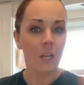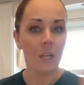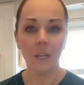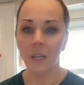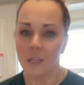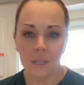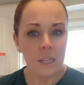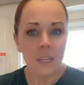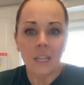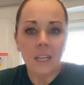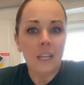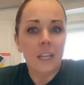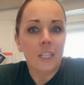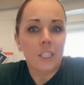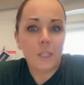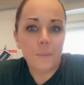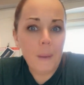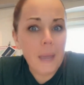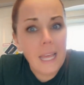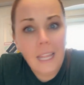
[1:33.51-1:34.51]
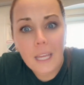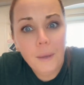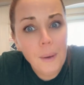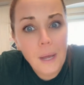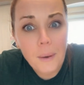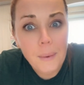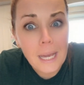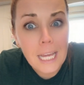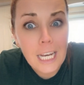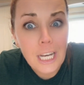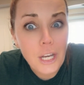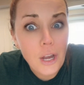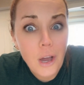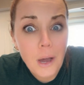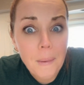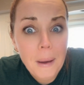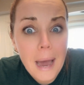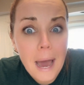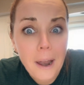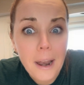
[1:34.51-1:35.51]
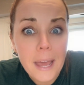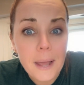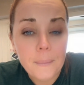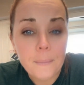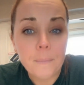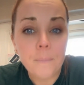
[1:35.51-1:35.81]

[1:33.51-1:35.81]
So Bailey, what are we going to do about it?